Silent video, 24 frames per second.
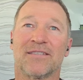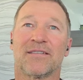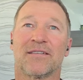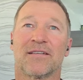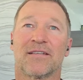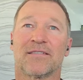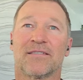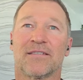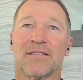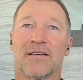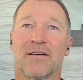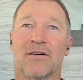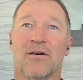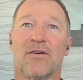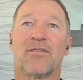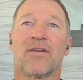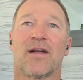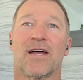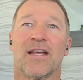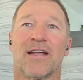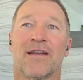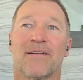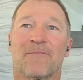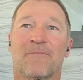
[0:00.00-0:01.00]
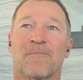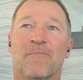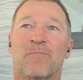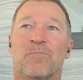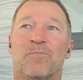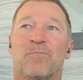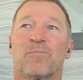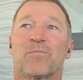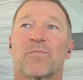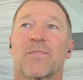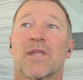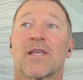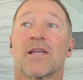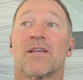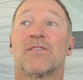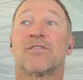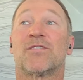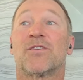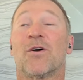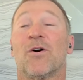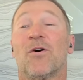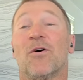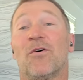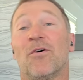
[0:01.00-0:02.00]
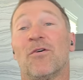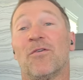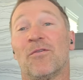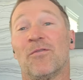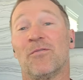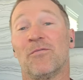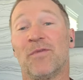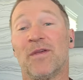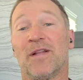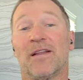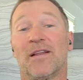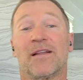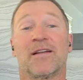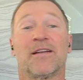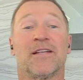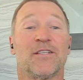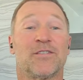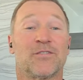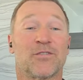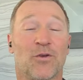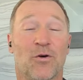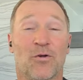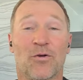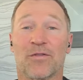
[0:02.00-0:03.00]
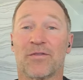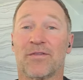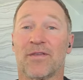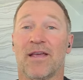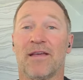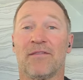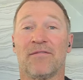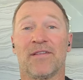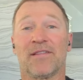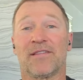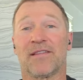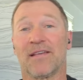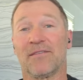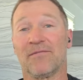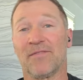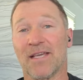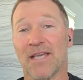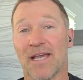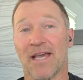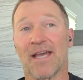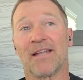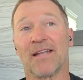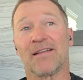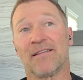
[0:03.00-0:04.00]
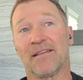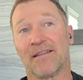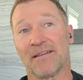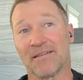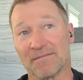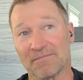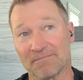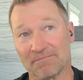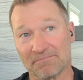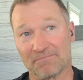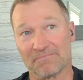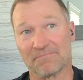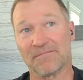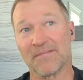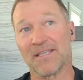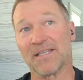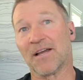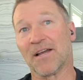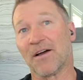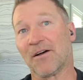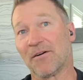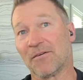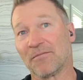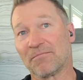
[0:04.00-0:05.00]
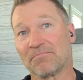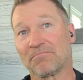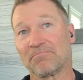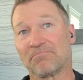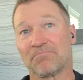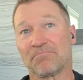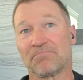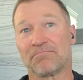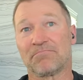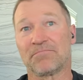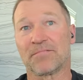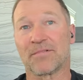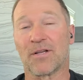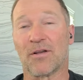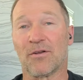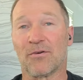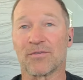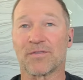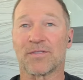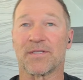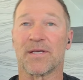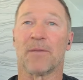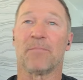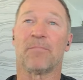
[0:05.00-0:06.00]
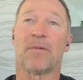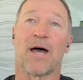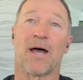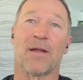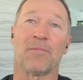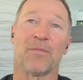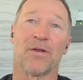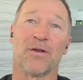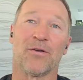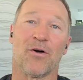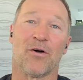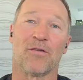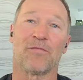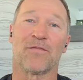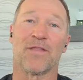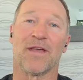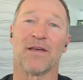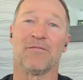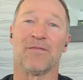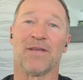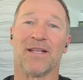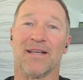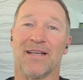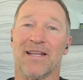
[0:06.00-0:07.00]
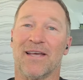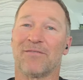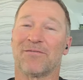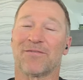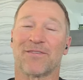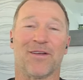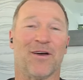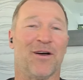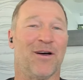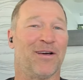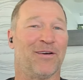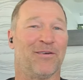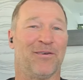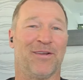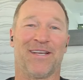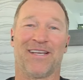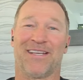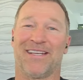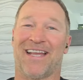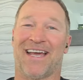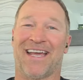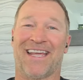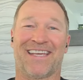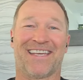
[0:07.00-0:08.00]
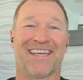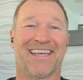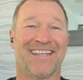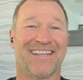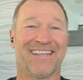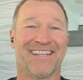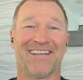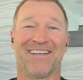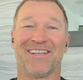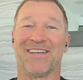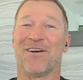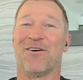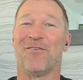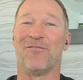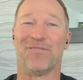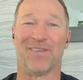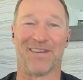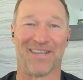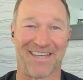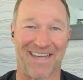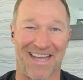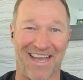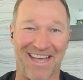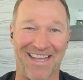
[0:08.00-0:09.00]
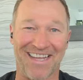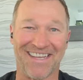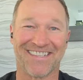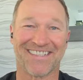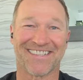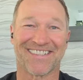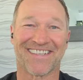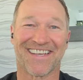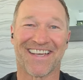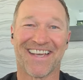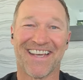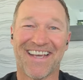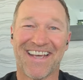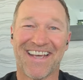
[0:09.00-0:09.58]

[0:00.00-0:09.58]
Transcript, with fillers: things. And I was like, all right. So we literally sold everything we had and, you know, closed the apartment off that we left out like literally overnight,